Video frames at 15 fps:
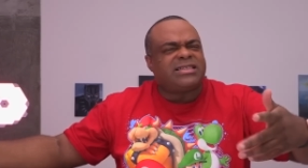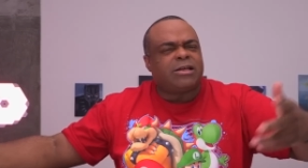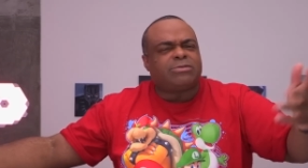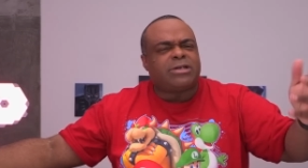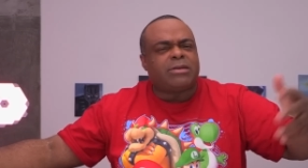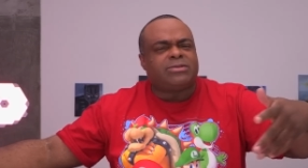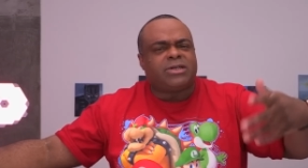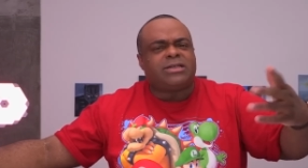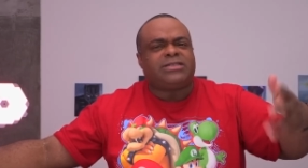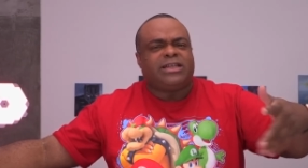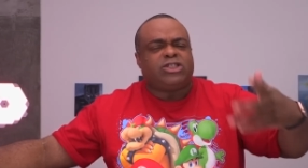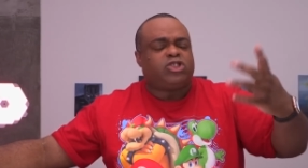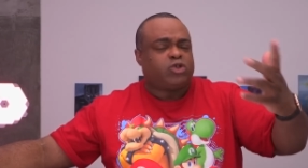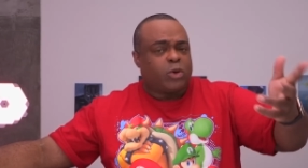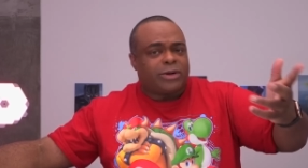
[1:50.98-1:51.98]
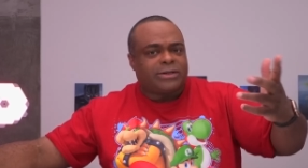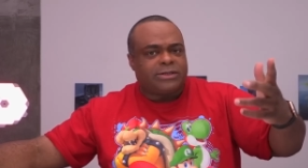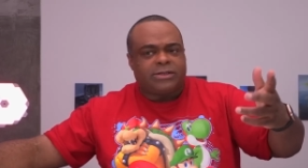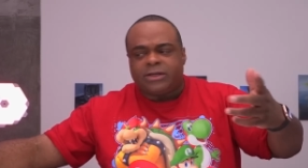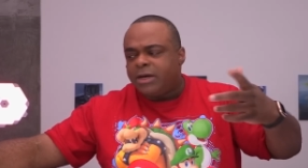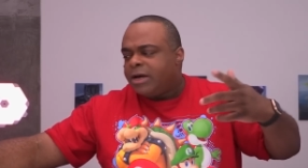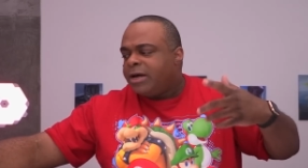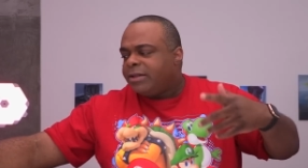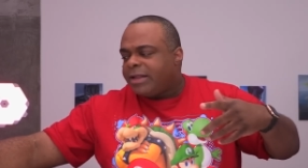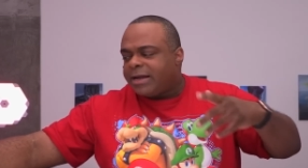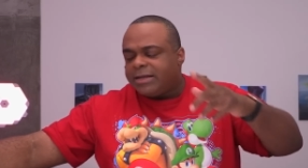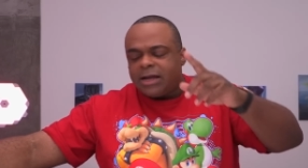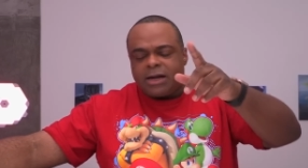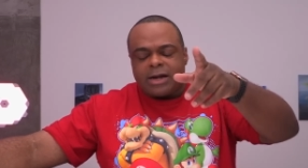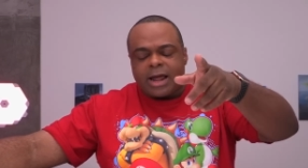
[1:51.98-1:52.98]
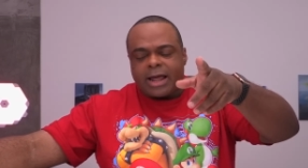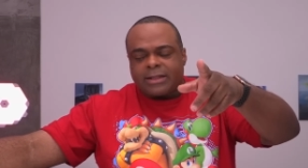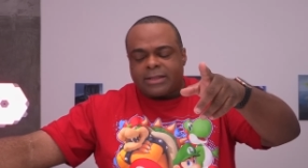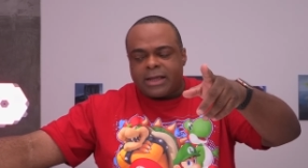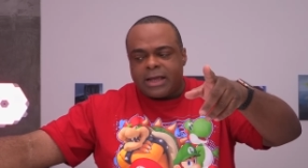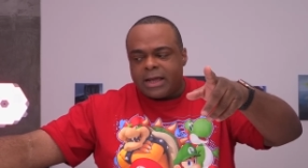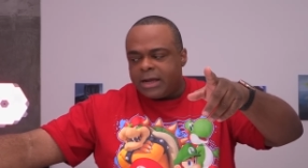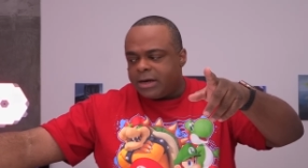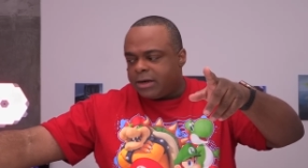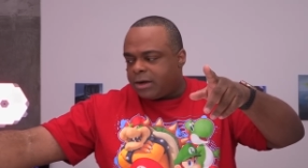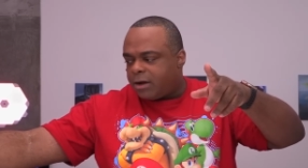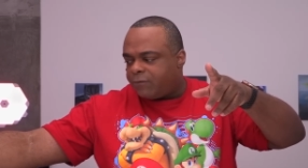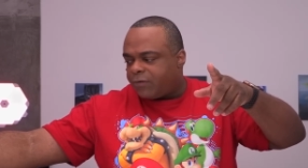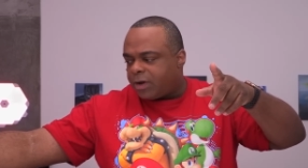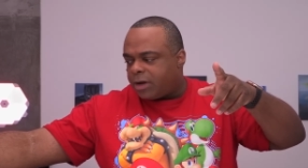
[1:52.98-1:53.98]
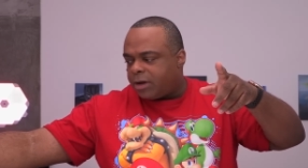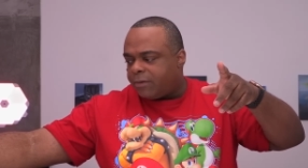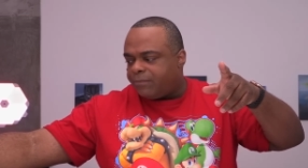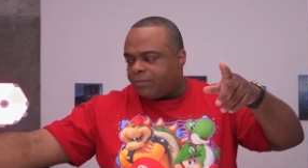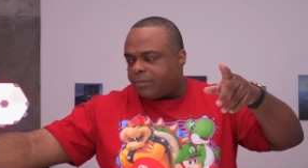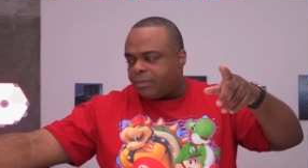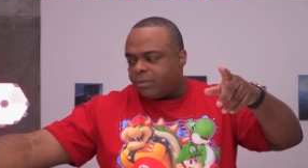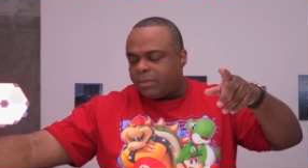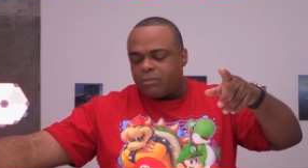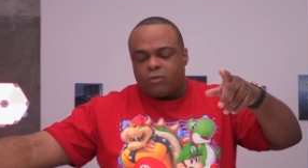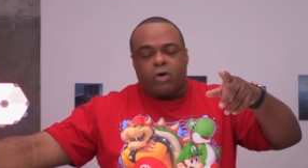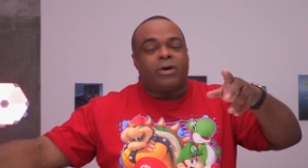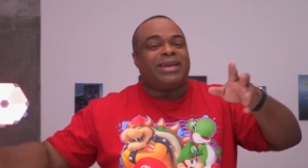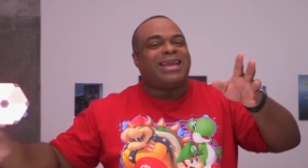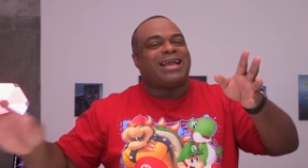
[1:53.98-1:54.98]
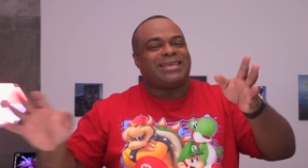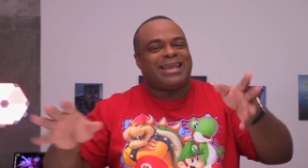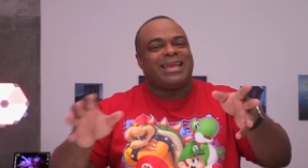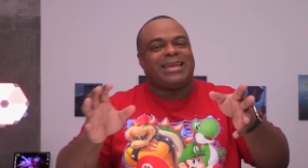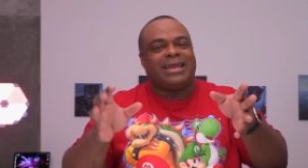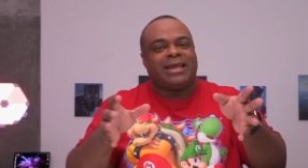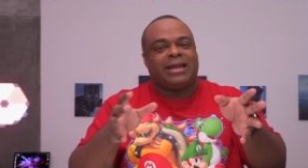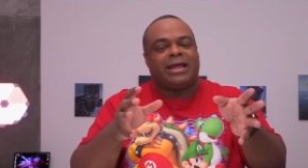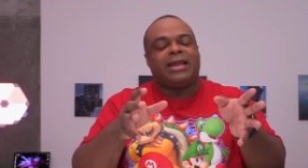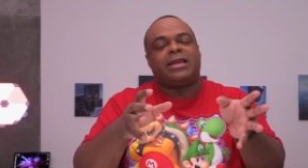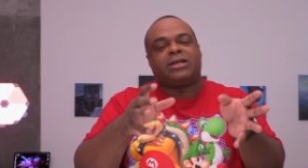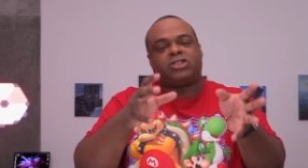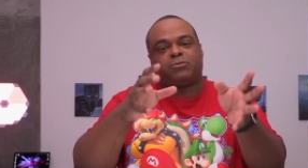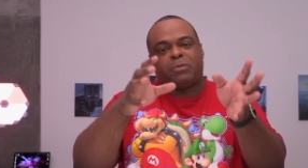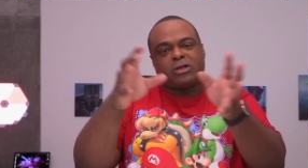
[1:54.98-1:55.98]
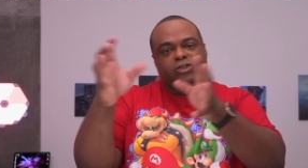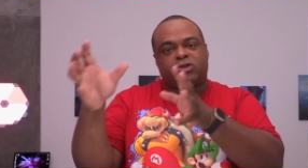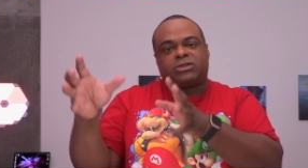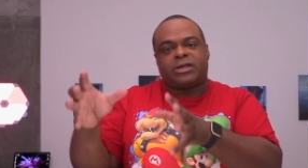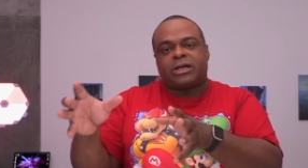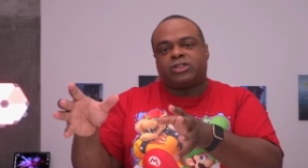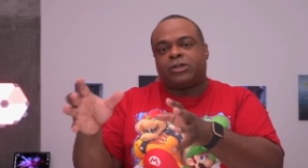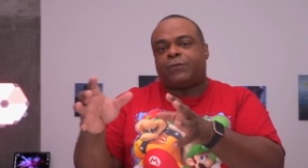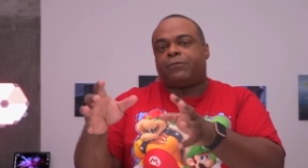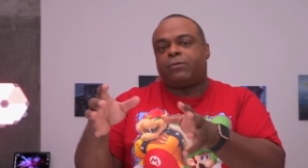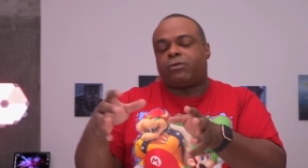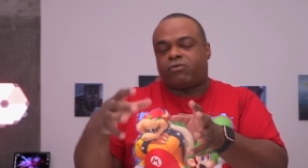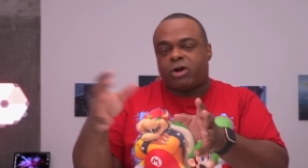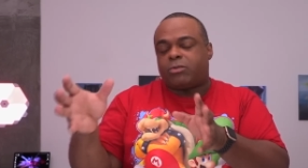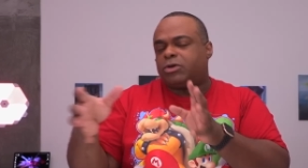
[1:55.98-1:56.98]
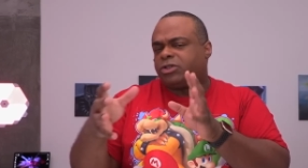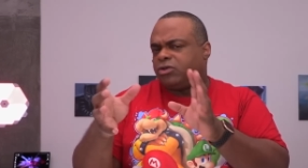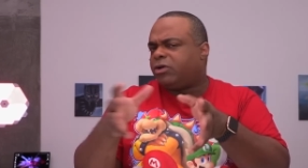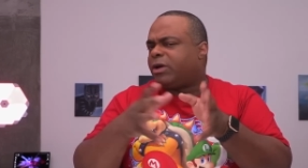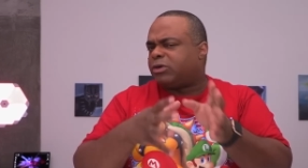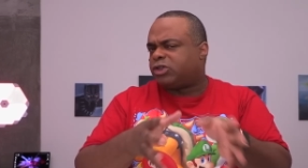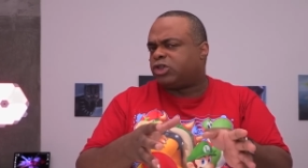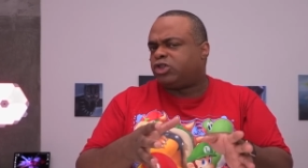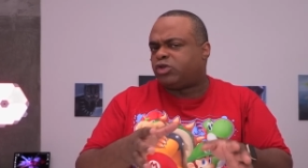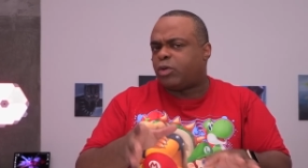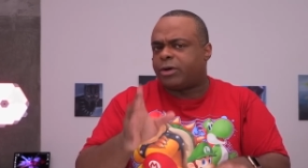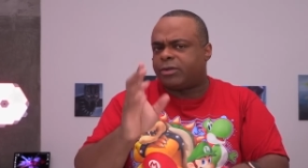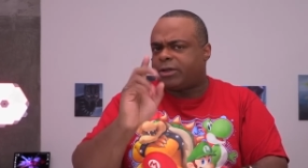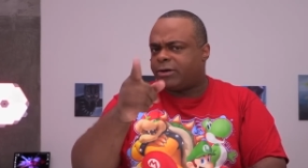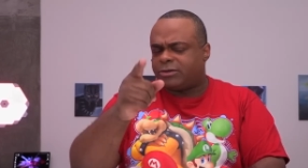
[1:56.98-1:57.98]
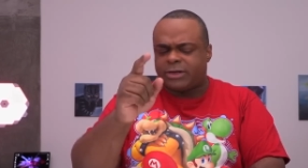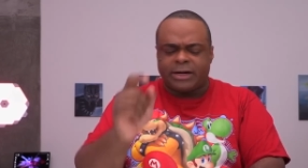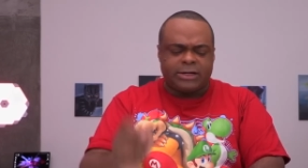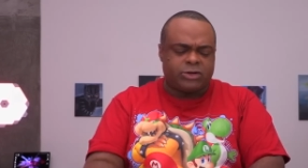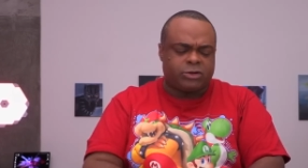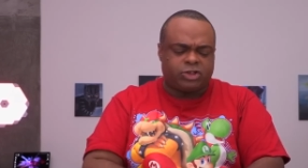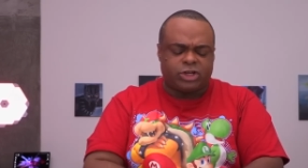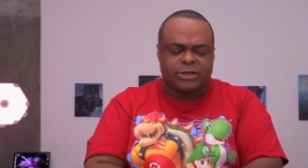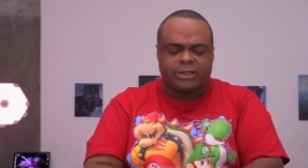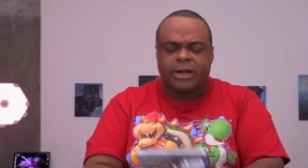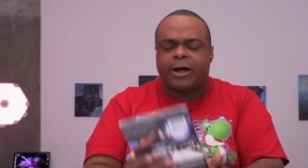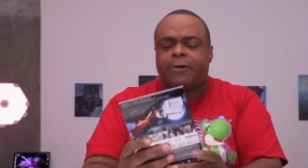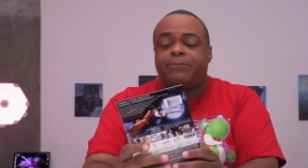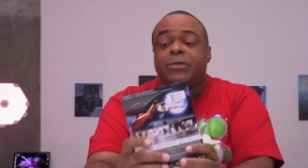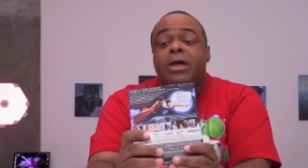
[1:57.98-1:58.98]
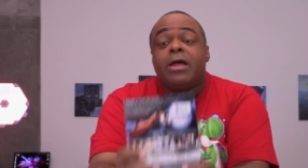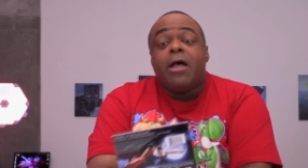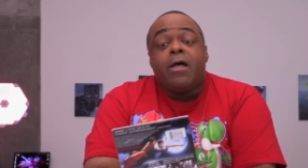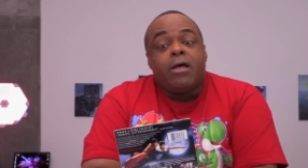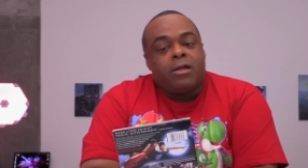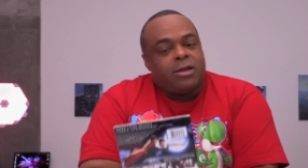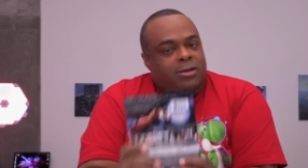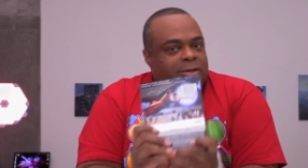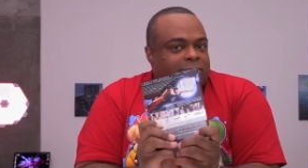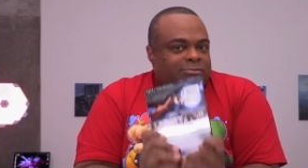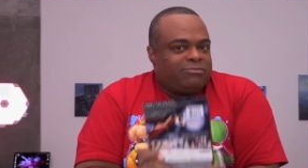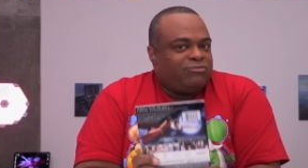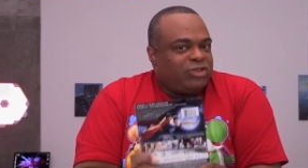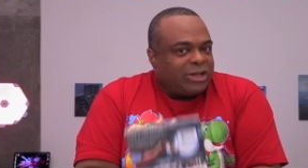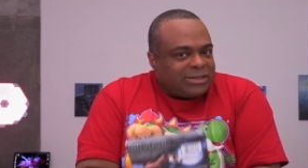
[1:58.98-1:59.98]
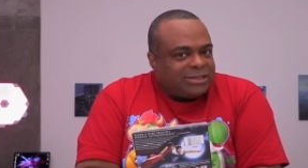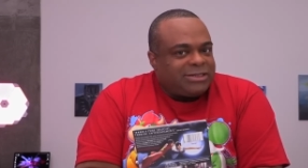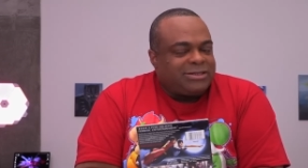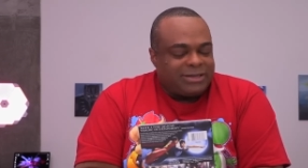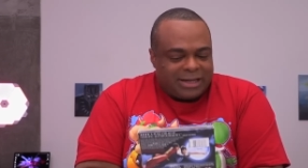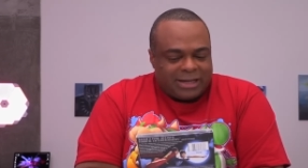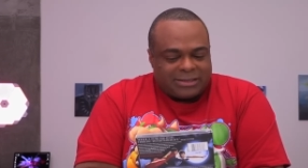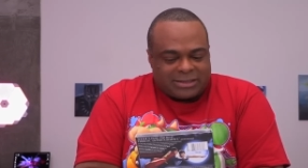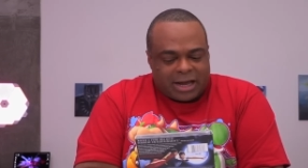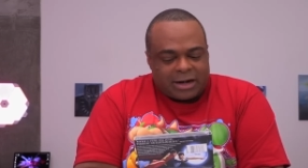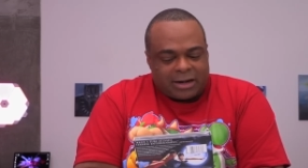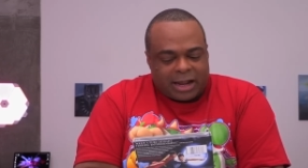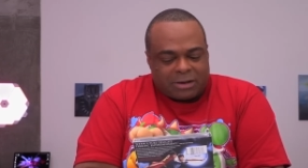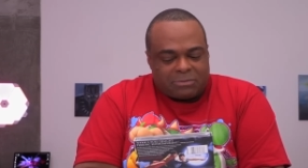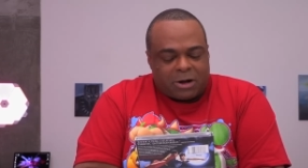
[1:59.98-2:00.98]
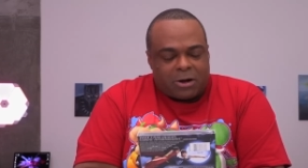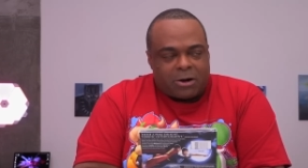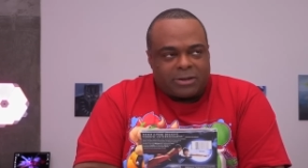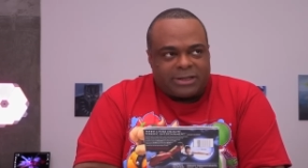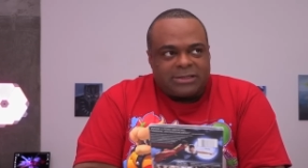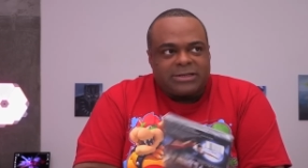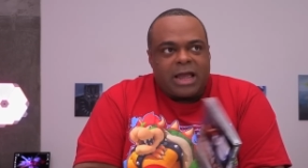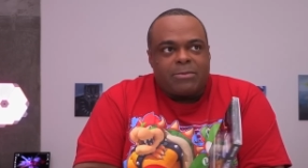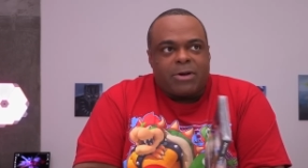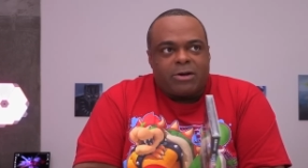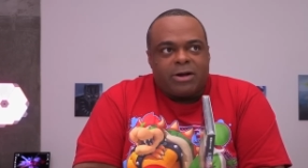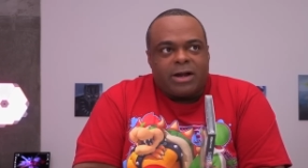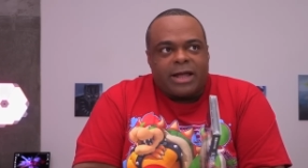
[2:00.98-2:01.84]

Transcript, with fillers: sometimes does these shorts. They did it at the end of um, well, not in, in in the special section of Credibles 2, there was a short there, so I need to check that out. This is kind of like my heart. This came out in